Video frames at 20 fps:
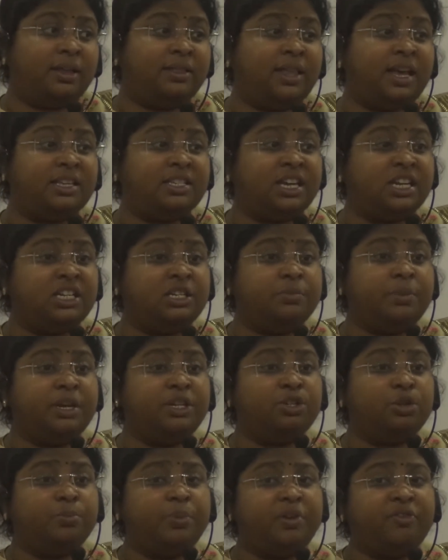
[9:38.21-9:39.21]
The
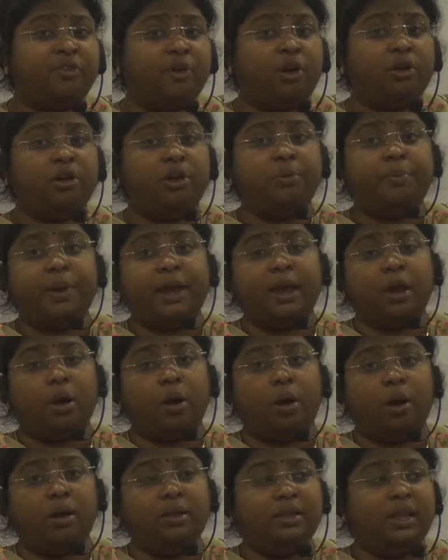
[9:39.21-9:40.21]
judgment should be followed by
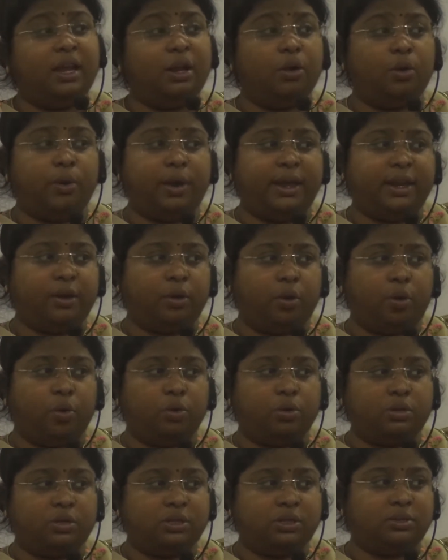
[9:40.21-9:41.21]
all the lower
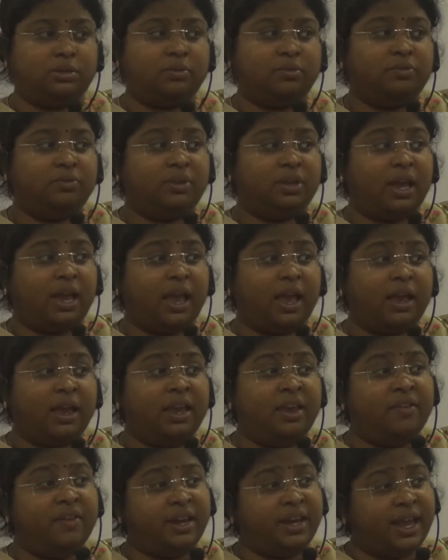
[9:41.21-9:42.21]
courts.
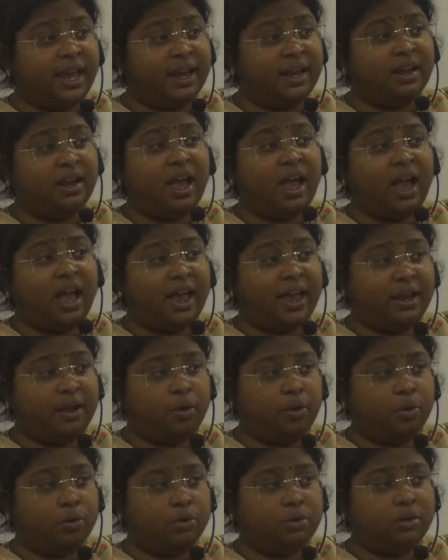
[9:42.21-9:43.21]
Even Kerala
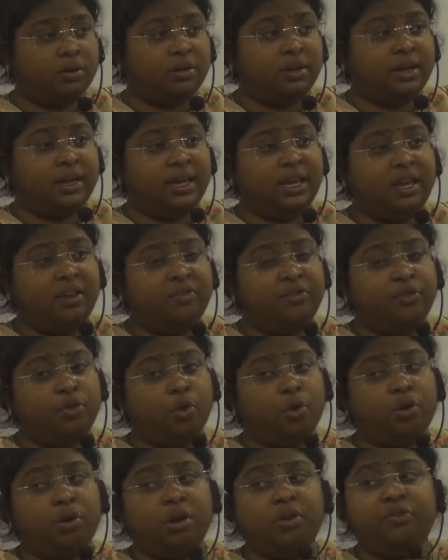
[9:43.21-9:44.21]
High Court. If you
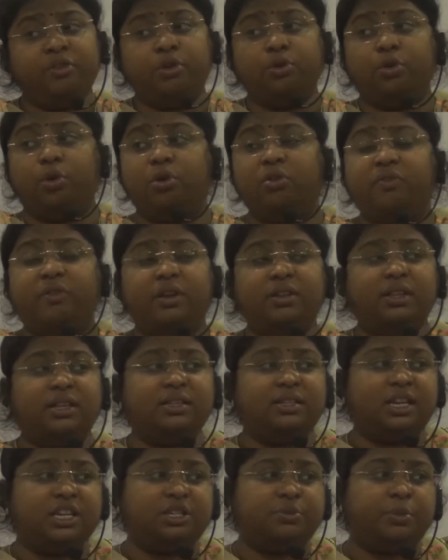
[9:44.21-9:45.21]
don't want
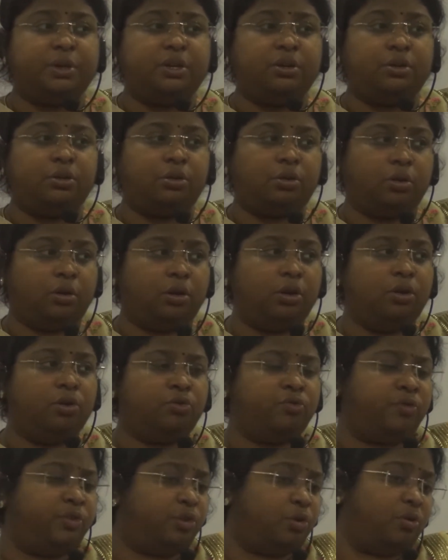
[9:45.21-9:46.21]
the judgment,
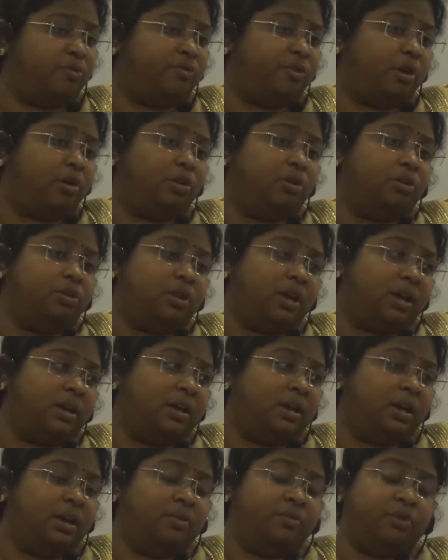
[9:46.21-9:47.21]
if you don't
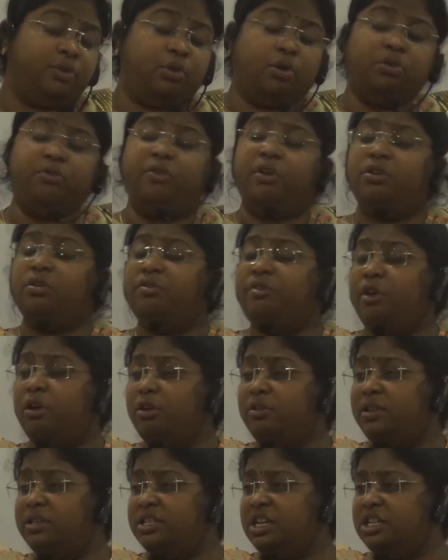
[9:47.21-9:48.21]
want to
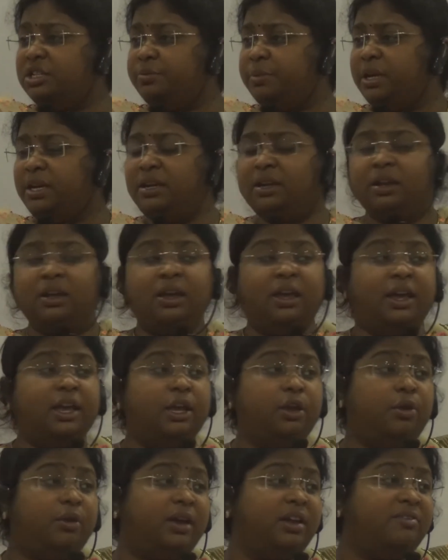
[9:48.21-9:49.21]
follow the judgment,
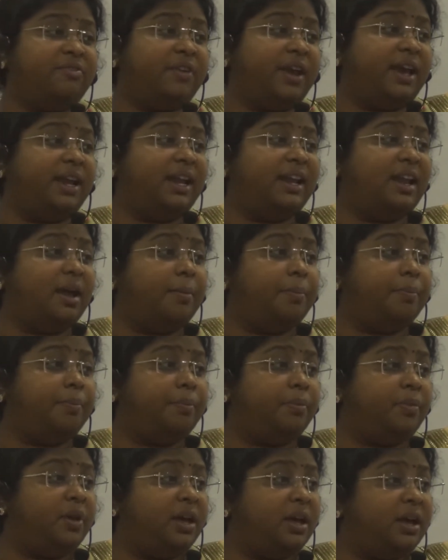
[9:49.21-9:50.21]
you can file
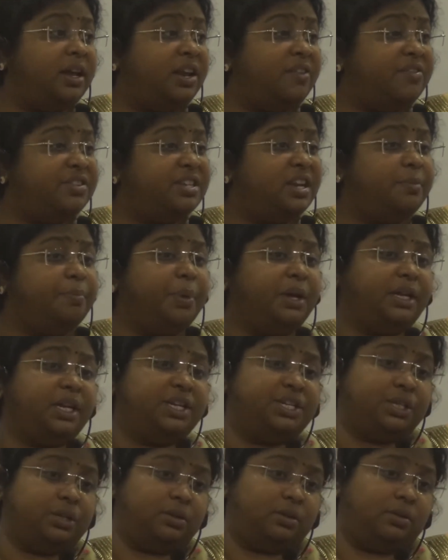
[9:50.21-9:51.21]
a revision
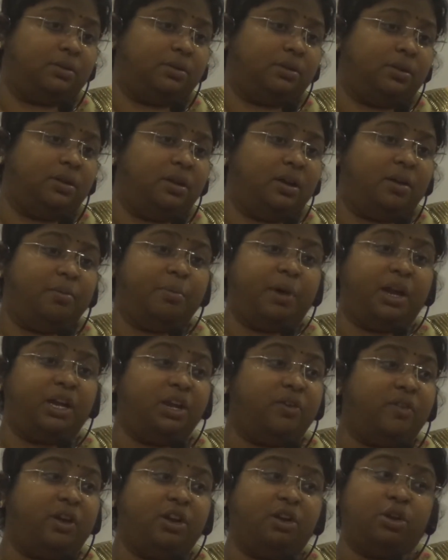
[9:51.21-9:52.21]
petition. But
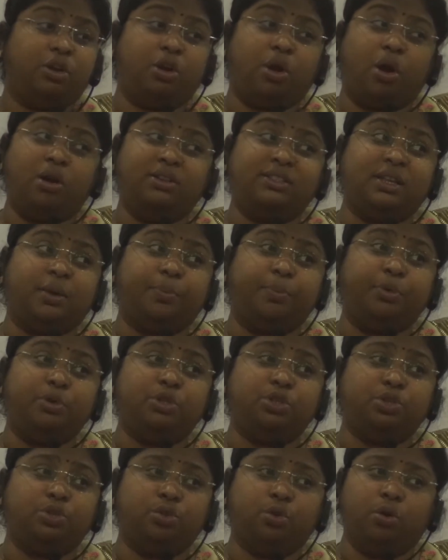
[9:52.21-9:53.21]
you are not
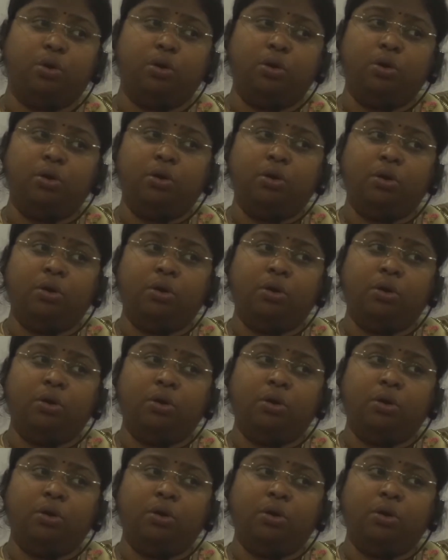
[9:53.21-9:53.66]
supposed to